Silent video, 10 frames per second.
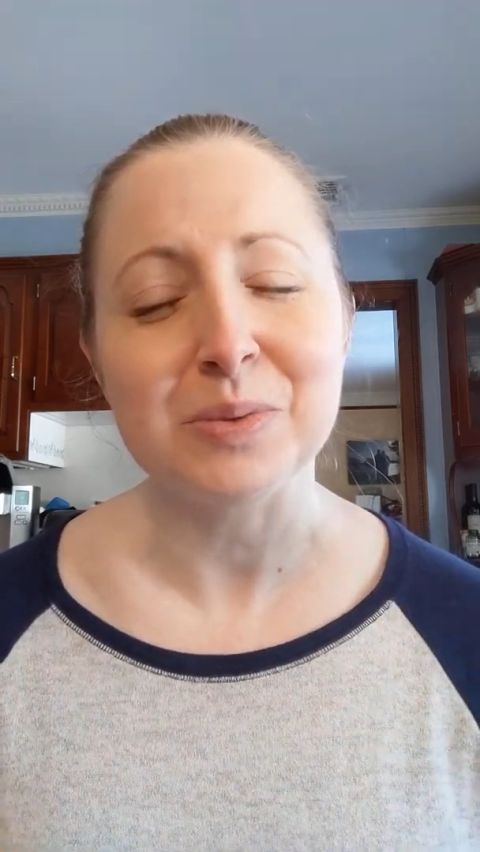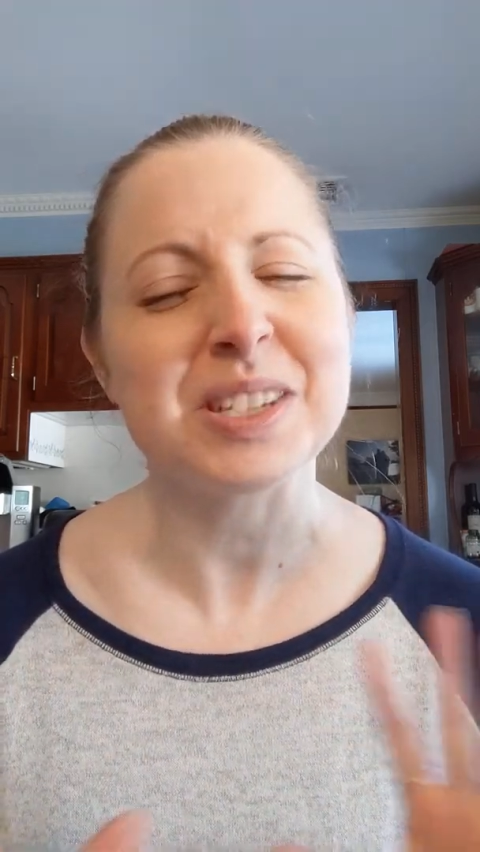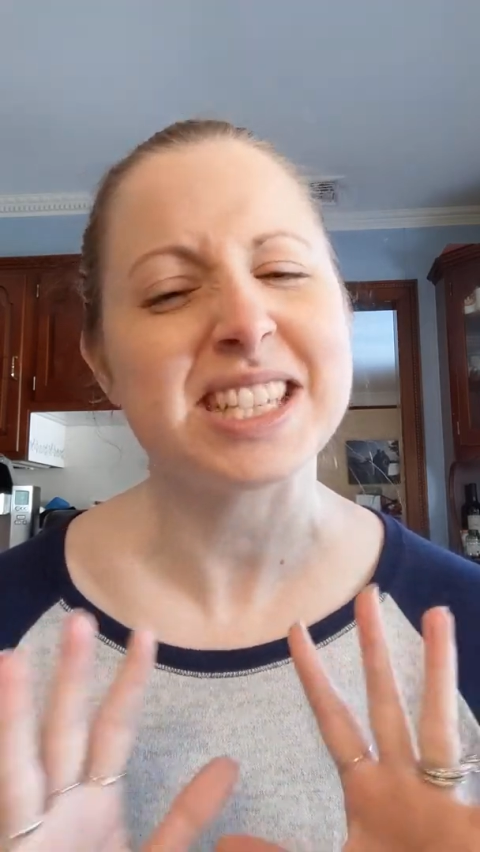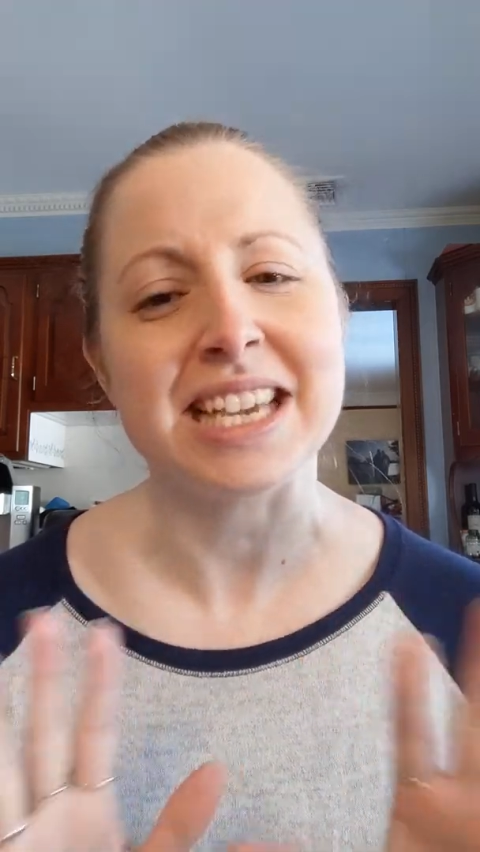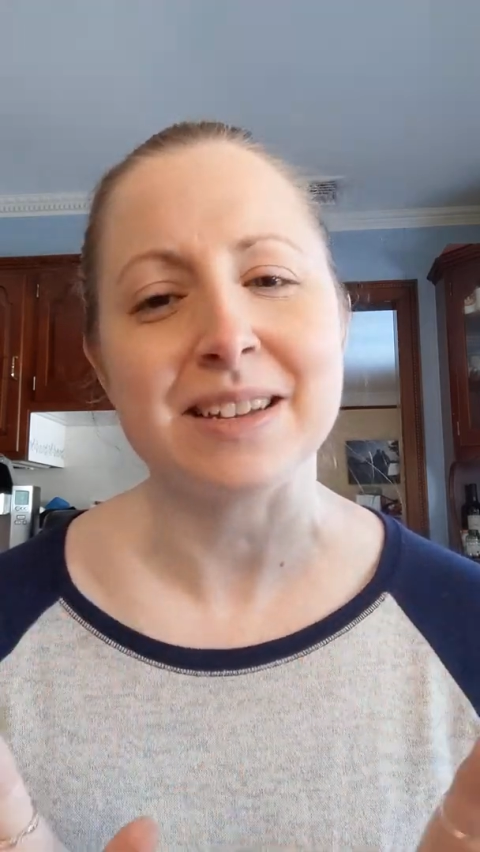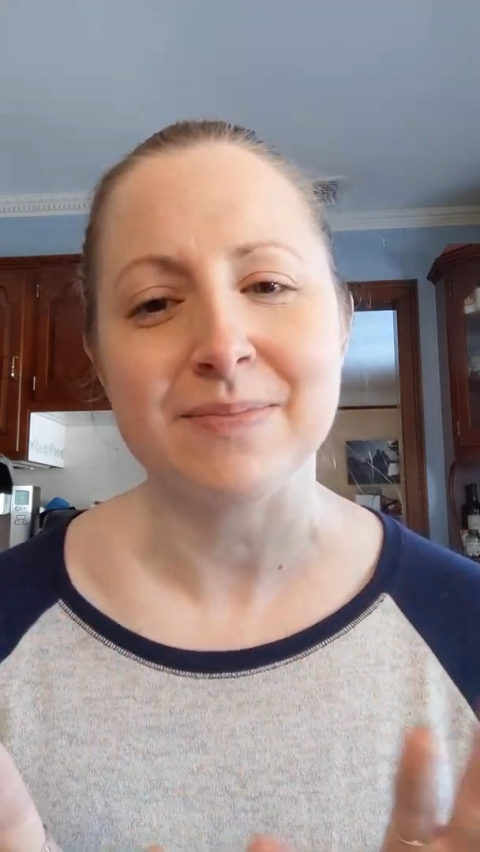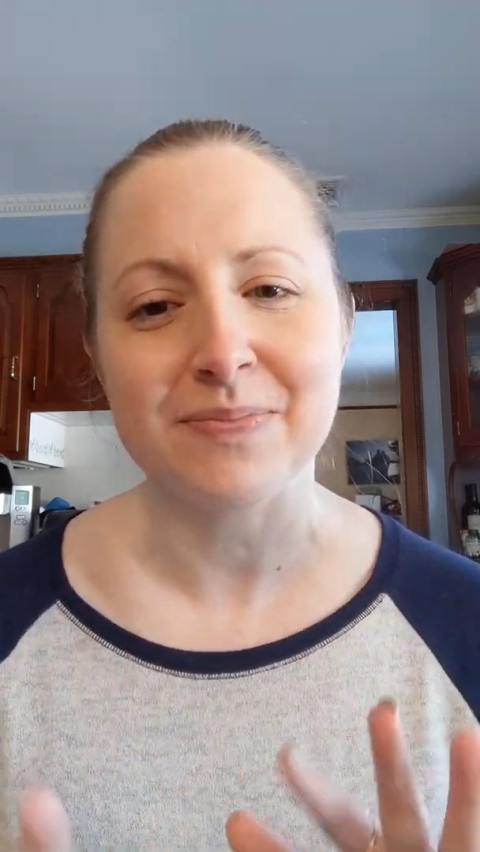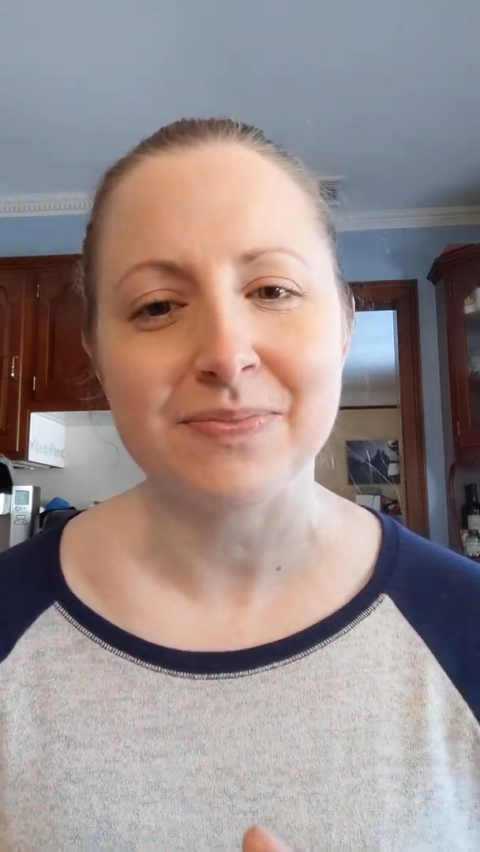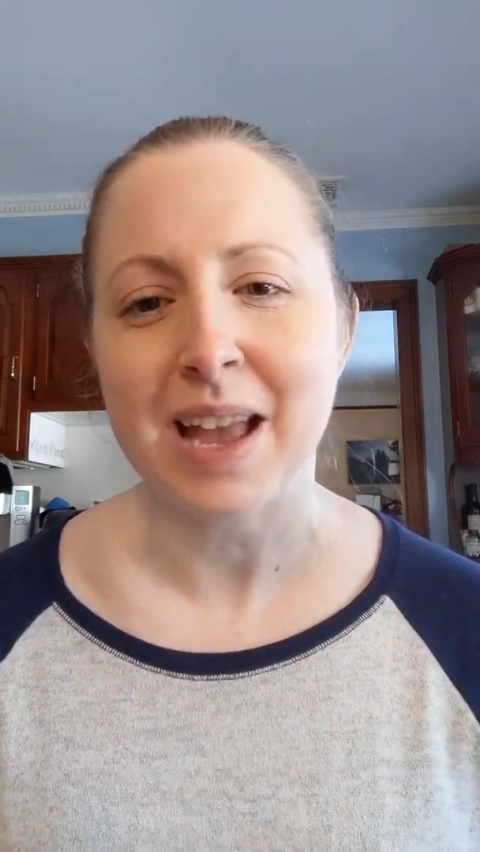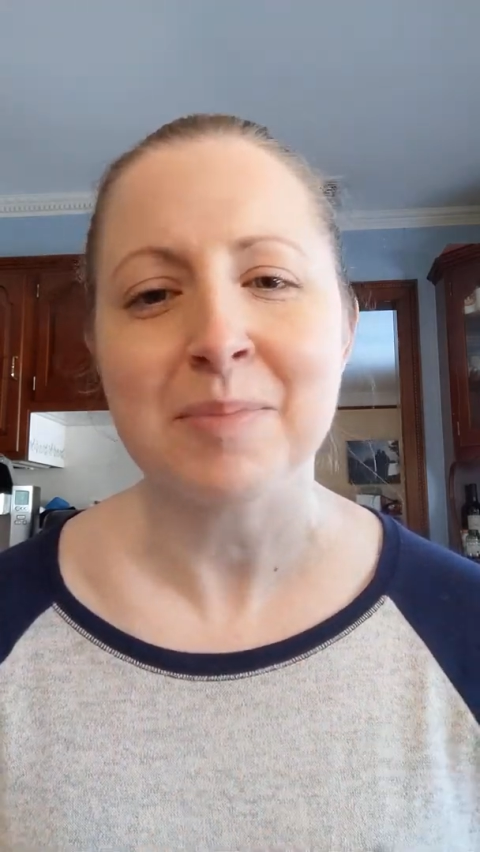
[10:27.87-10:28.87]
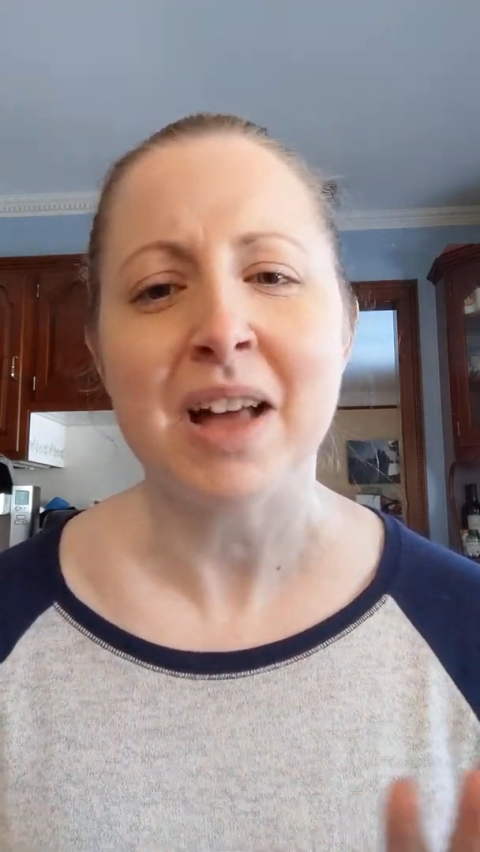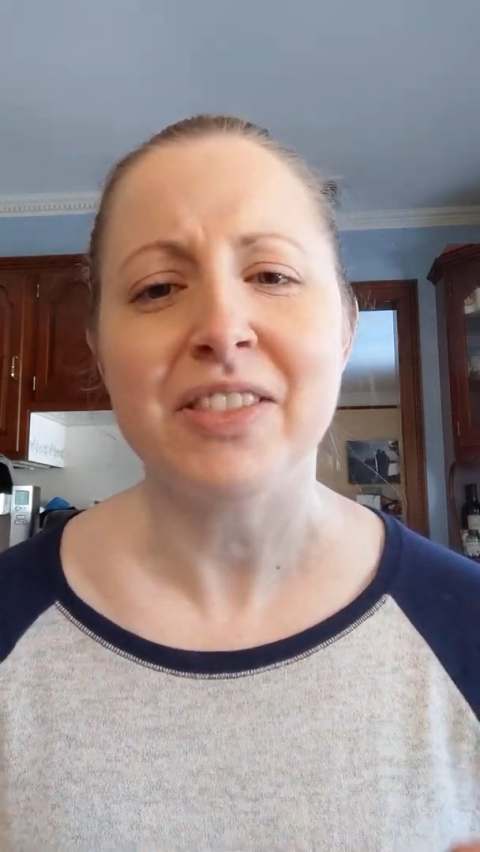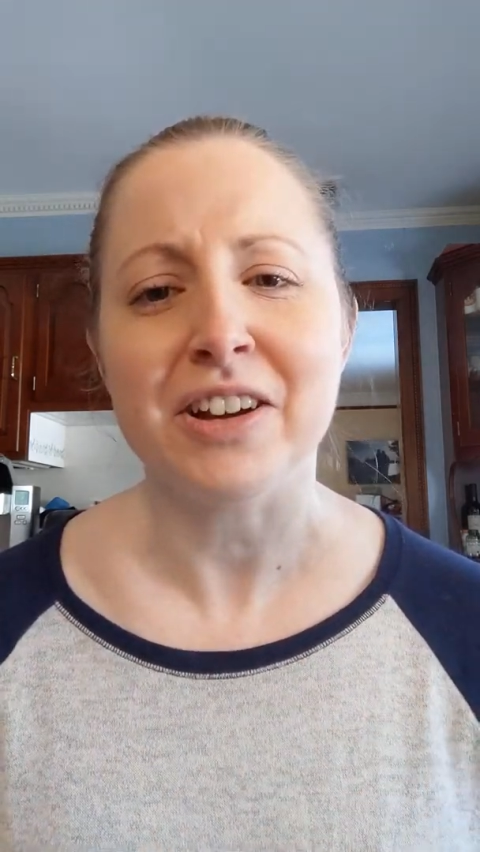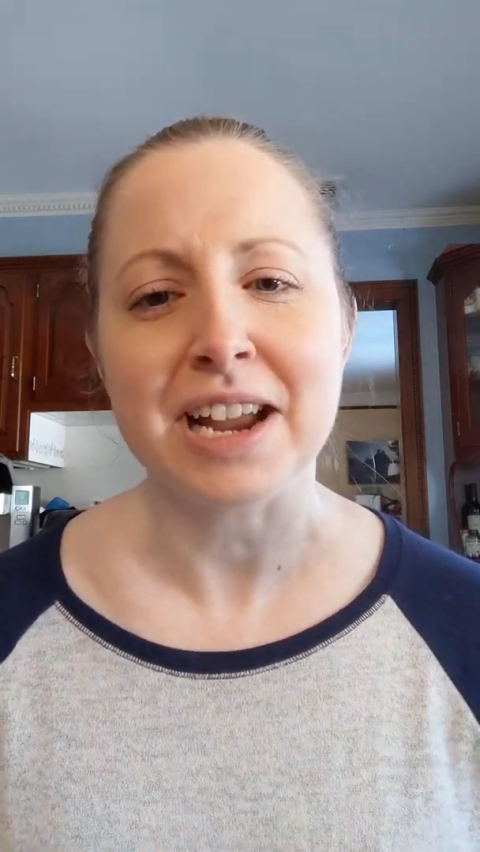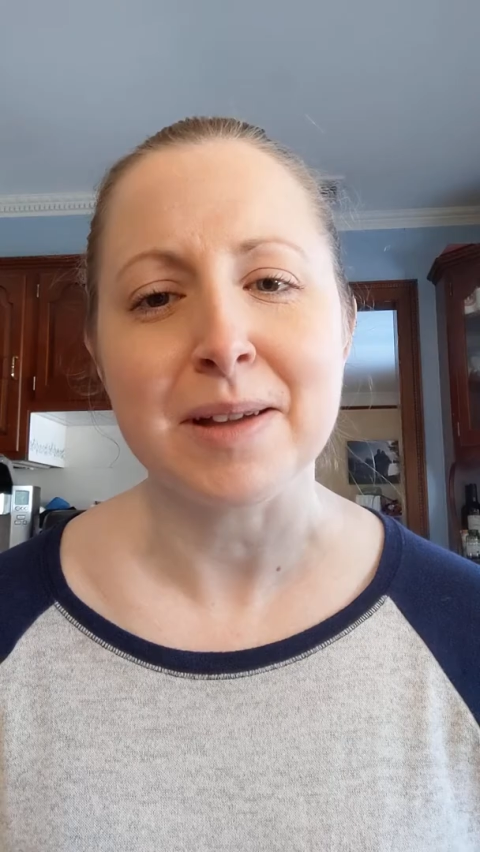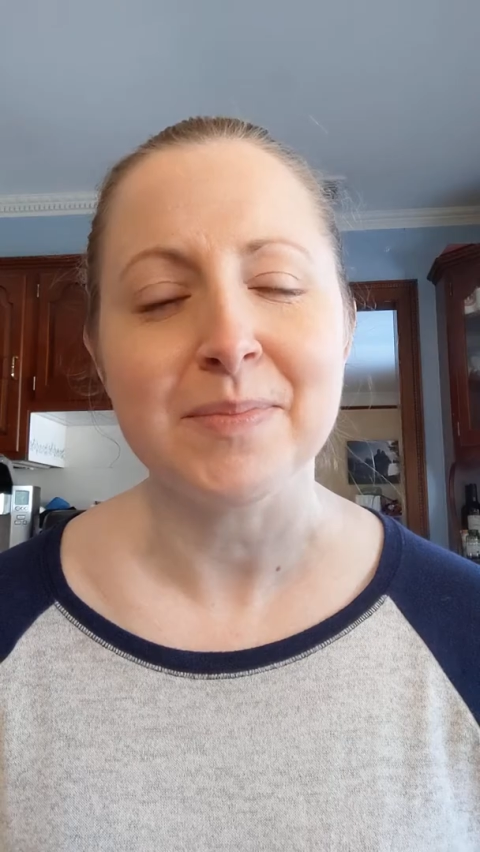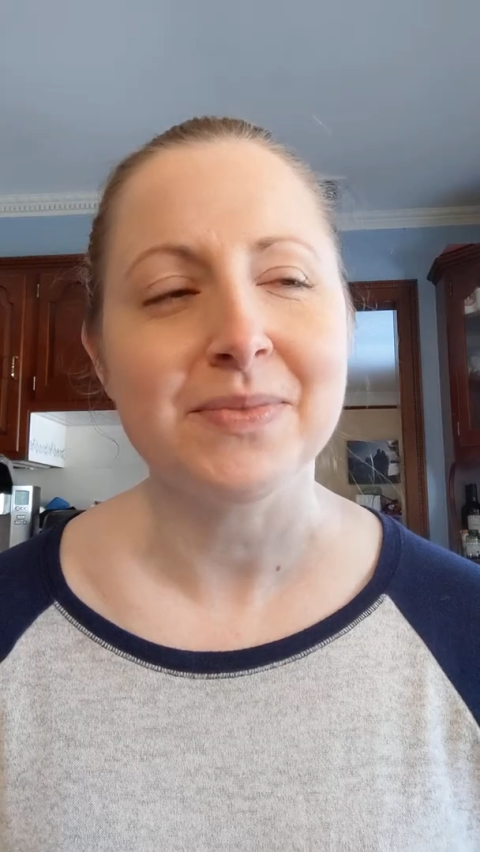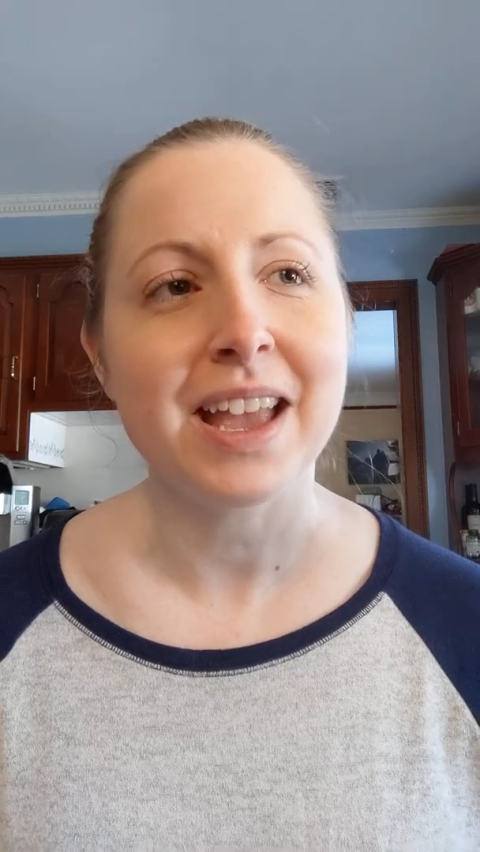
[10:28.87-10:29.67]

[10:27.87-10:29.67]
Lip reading: We'll see. I'm not there yet.